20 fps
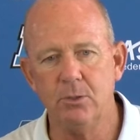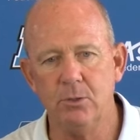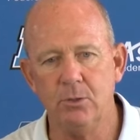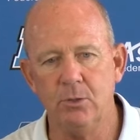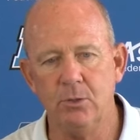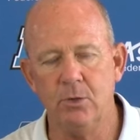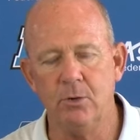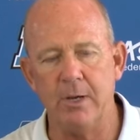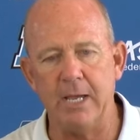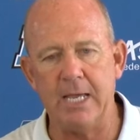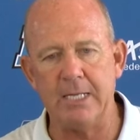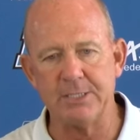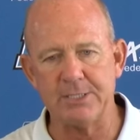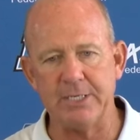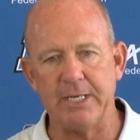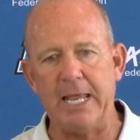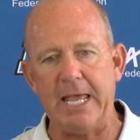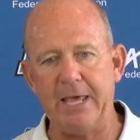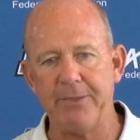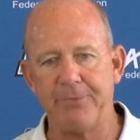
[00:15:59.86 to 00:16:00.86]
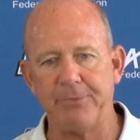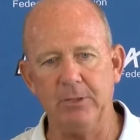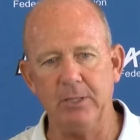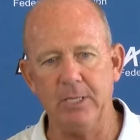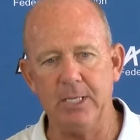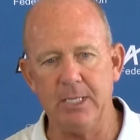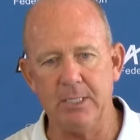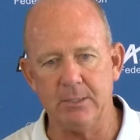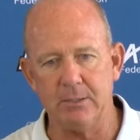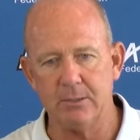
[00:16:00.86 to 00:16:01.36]
you know, as an
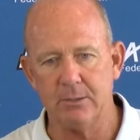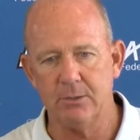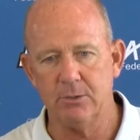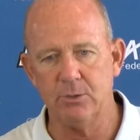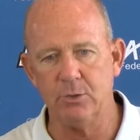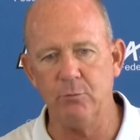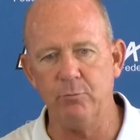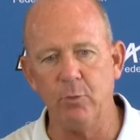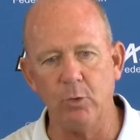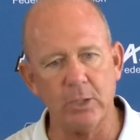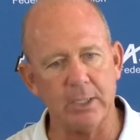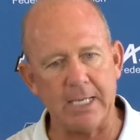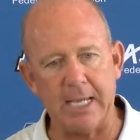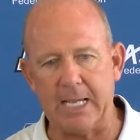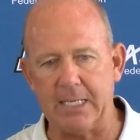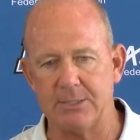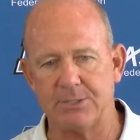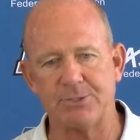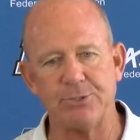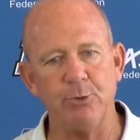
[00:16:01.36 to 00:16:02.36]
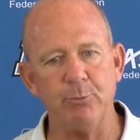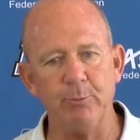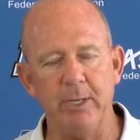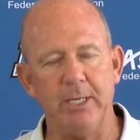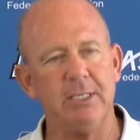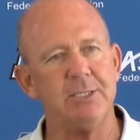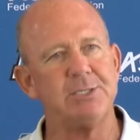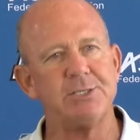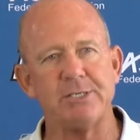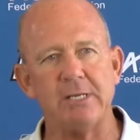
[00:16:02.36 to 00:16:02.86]
athlete, you've only got so
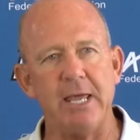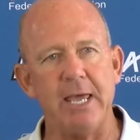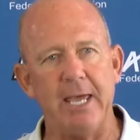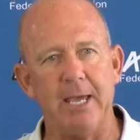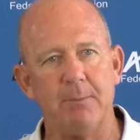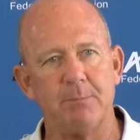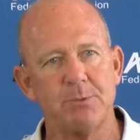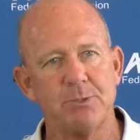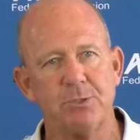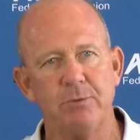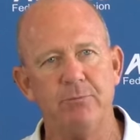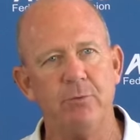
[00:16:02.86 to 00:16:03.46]
many snaps.